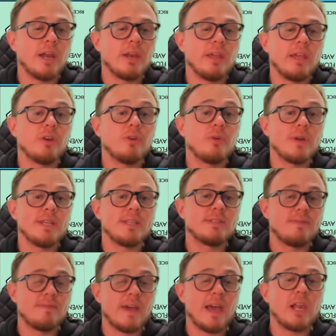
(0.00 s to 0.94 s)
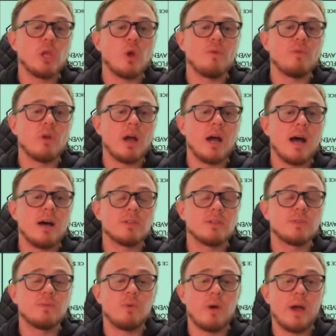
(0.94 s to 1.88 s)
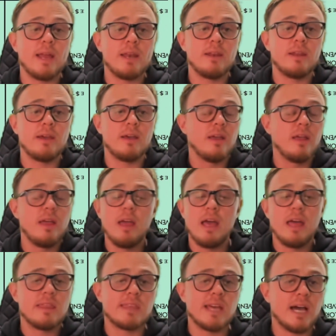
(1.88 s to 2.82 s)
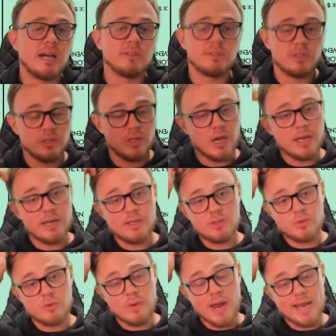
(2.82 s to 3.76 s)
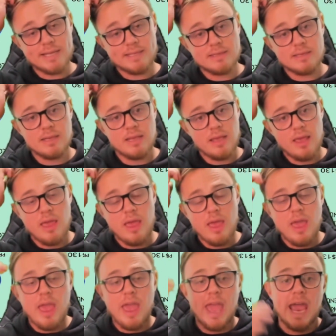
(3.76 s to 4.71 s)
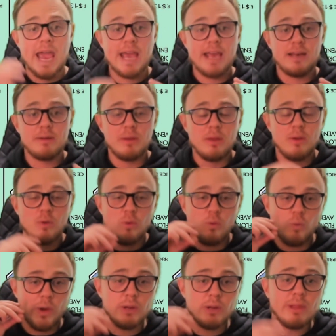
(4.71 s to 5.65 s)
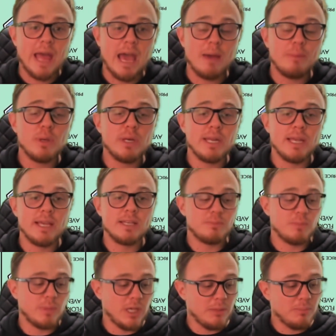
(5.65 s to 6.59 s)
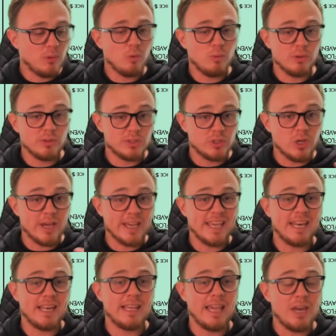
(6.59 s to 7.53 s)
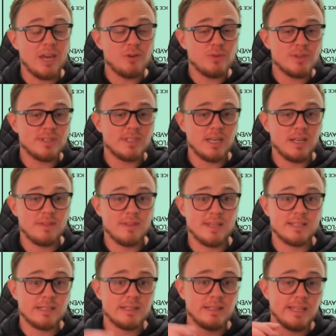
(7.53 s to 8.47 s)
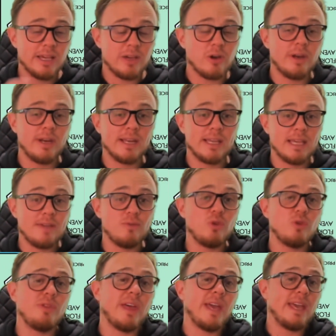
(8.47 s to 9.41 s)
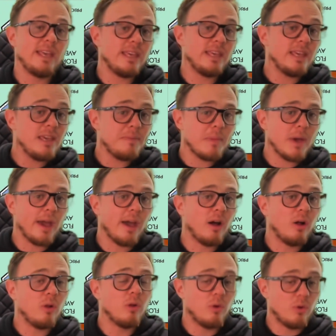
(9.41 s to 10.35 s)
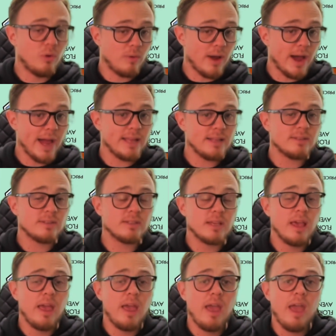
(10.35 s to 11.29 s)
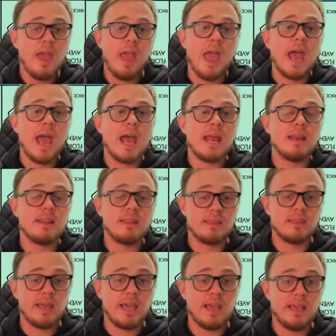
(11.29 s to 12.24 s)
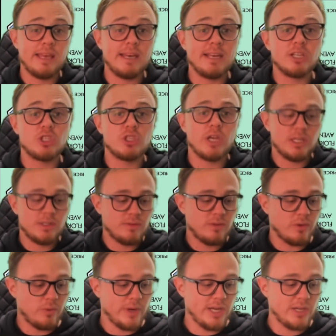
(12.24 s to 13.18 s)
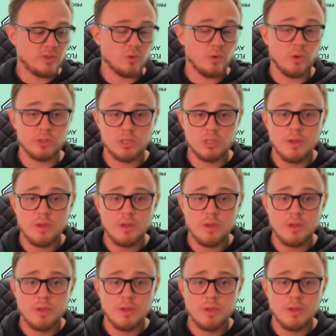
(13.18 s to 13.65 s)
increase the value of your house for under $1,000, right? And what will happen is people will start getting interested in this, click on it, give you their email, right? And then in exchange for the resource.